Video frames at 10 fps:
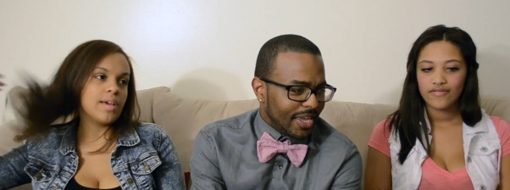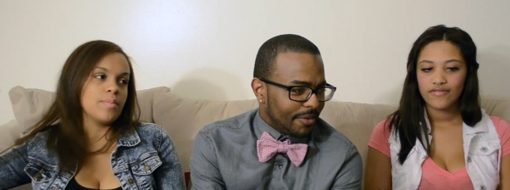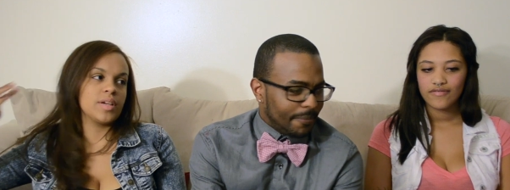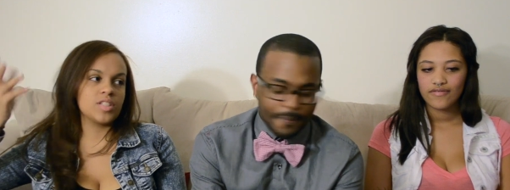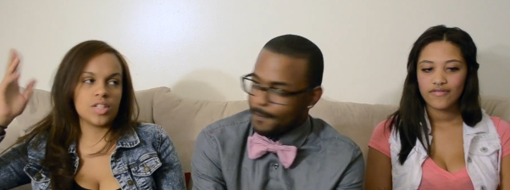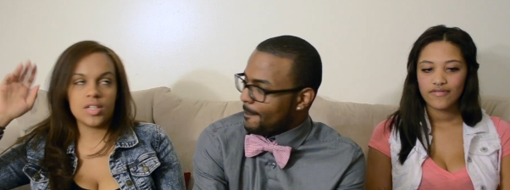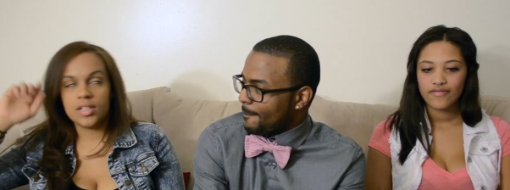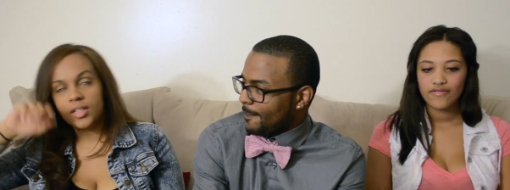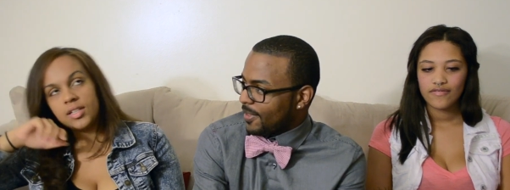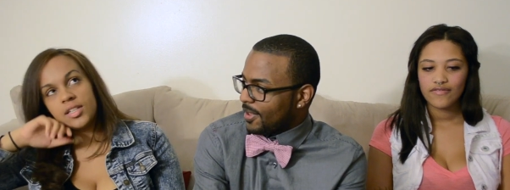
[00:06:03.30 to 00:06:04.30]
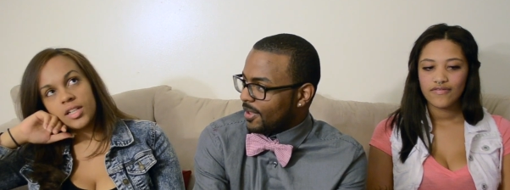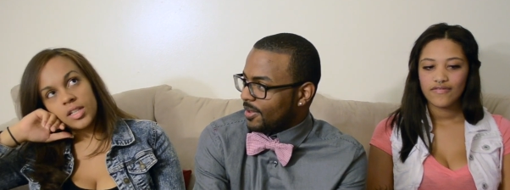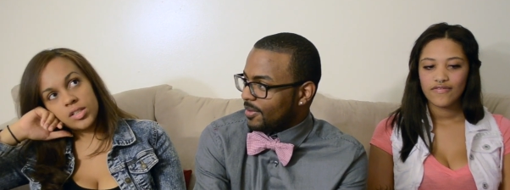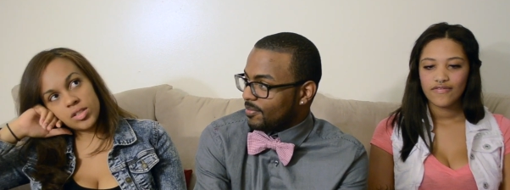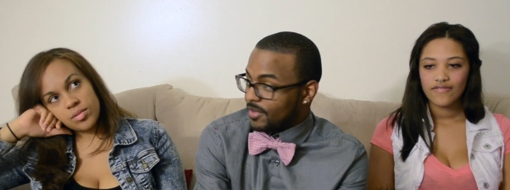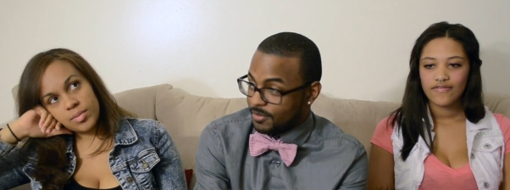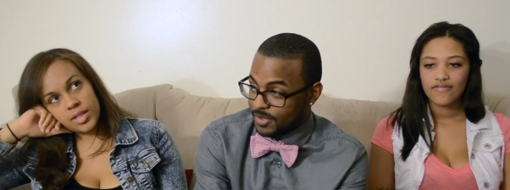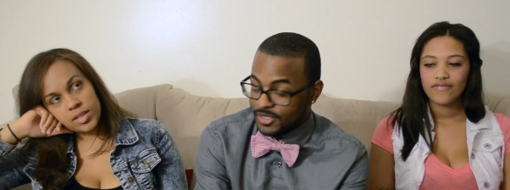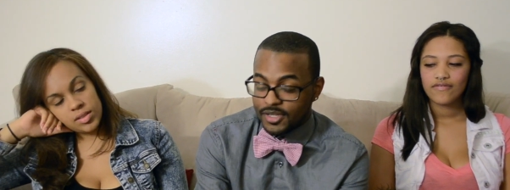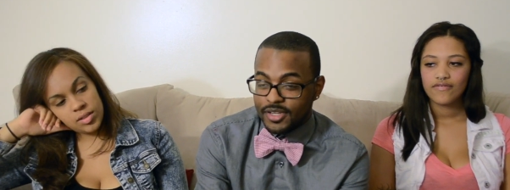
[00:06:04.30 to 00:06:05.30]
Speaker 1: And Big Sean. yeah, too, and
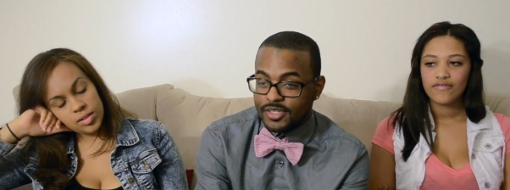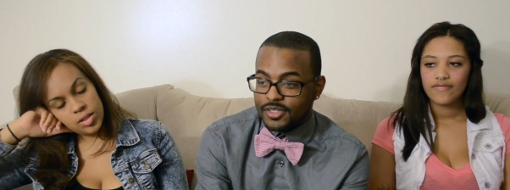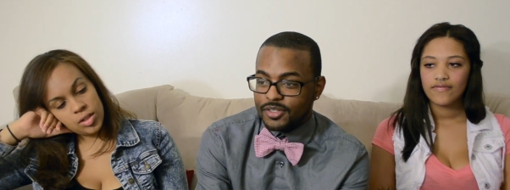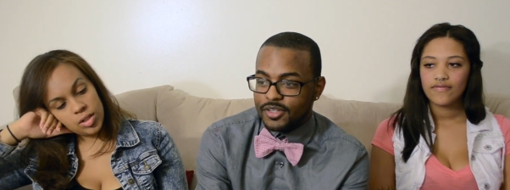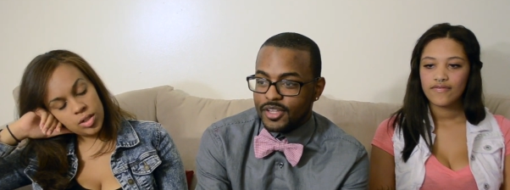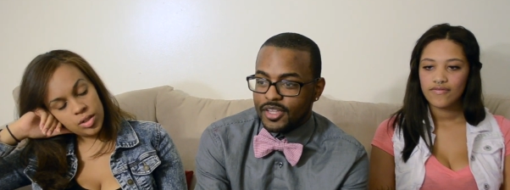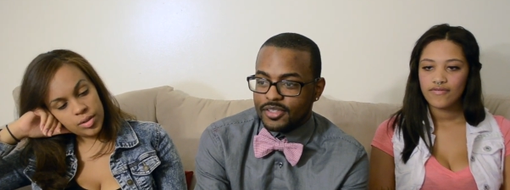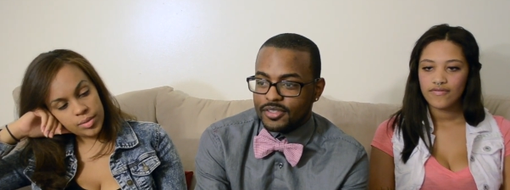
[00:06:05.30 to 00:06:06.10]
Big Sean did good.